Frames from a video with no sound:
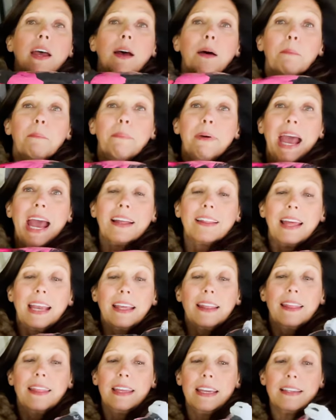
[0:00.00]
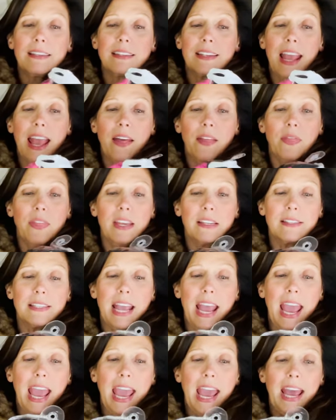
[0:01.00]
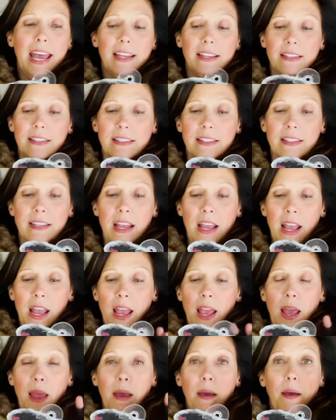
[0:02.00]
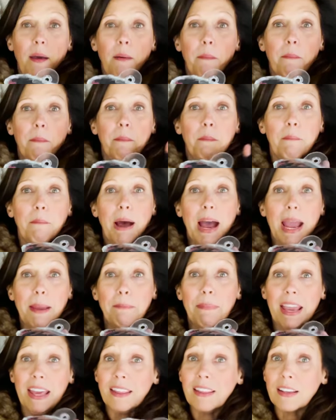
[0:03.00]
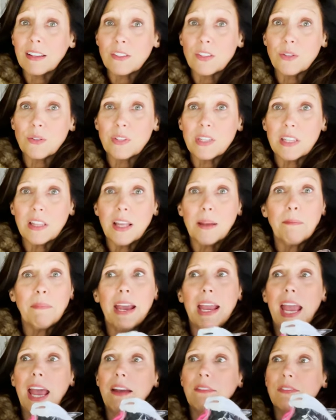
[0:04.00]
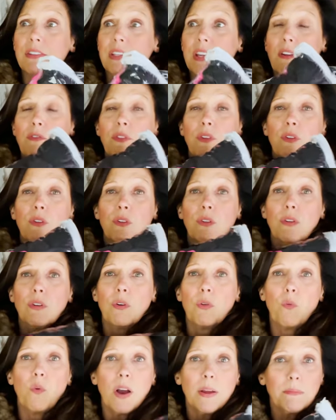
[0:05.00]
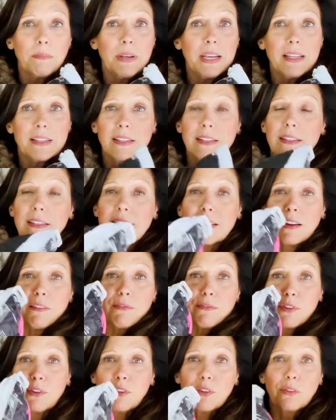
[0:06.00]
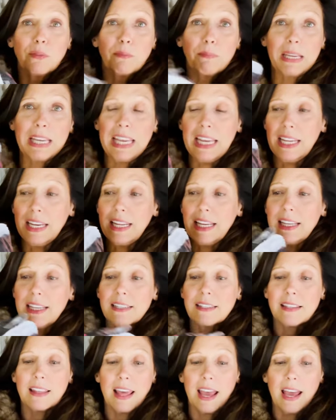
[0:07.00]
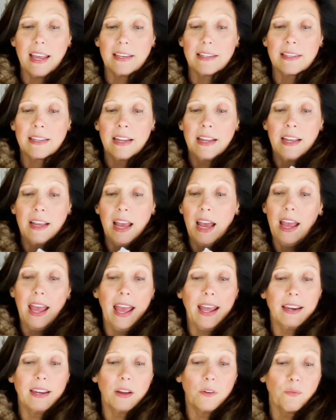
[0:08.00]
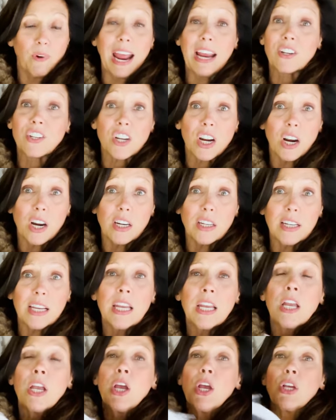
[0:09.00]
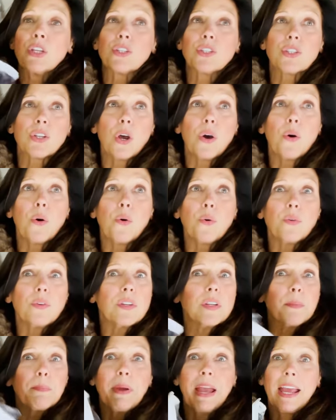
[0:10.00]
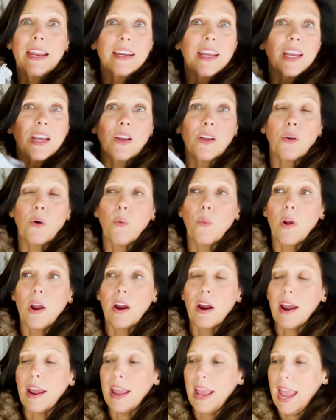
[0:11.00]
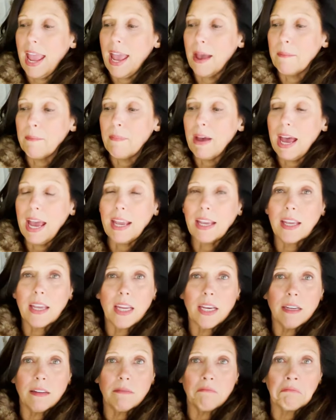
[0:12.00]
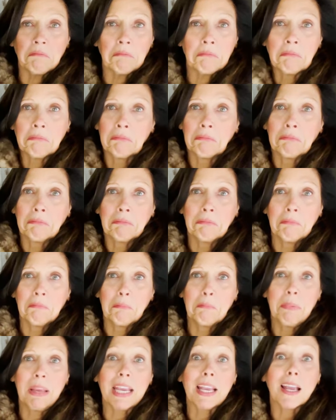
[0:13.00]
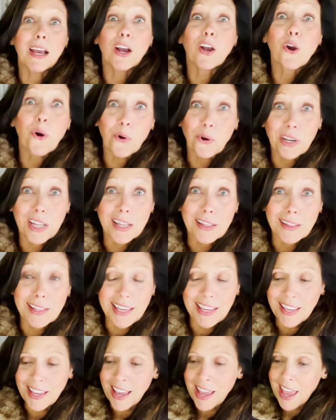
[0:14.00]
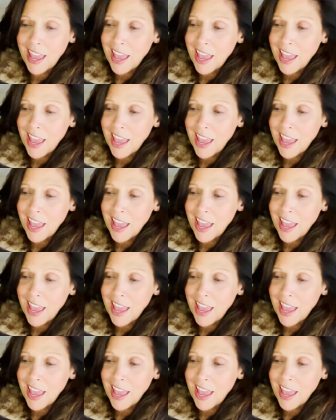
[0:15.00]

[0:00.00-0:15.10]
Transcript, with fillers: a bag like this, and this has my bathing suits in them. I have several one pieces, several bikinis, that, and a rash guard. So depending where I am, I can pick accordingly.